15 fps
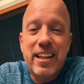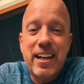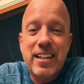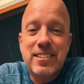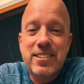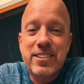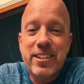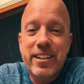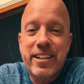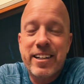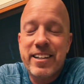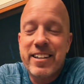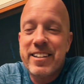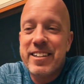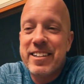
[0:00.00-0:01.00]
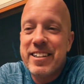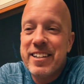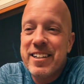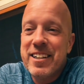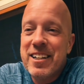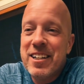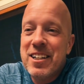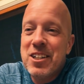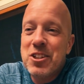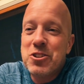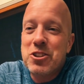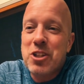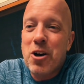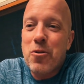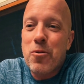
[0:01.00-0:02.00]
None of that's good.
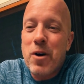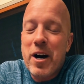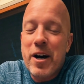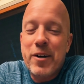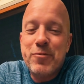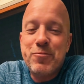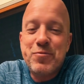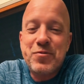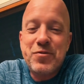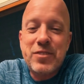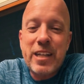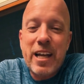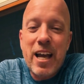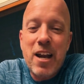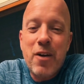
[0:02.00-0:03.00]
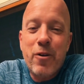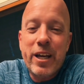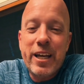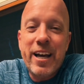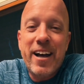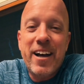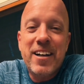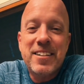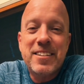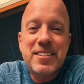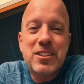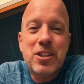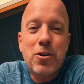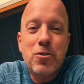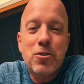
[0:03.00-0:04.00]
So, uh, anyway, yeah.
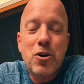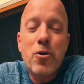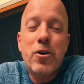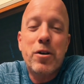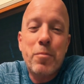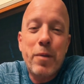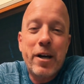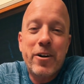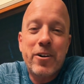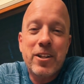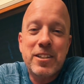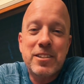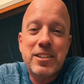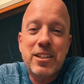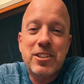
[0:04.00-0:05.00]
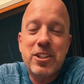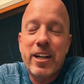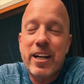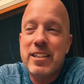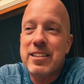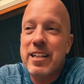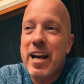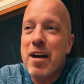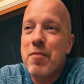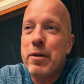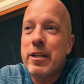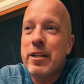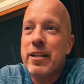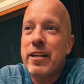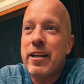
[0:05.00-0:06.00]
So, going to bed early is such a nice
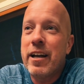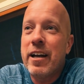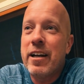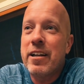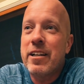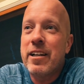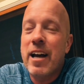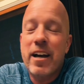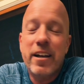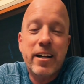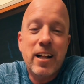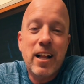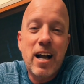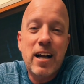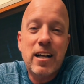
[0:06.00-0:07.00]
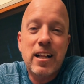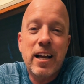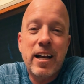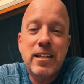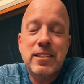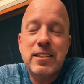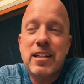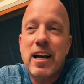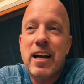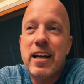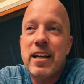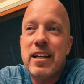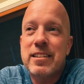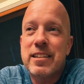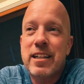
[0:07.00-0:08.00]
habit. And at nine o'clock last
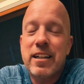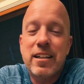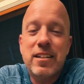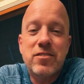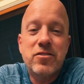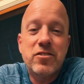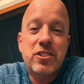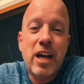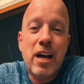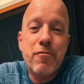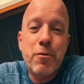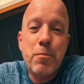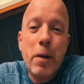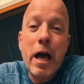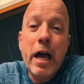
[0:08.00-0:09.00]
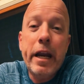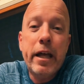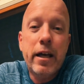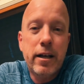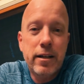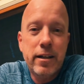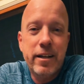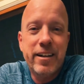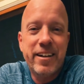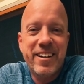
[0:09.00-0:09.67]
night, I said, it's time for bed.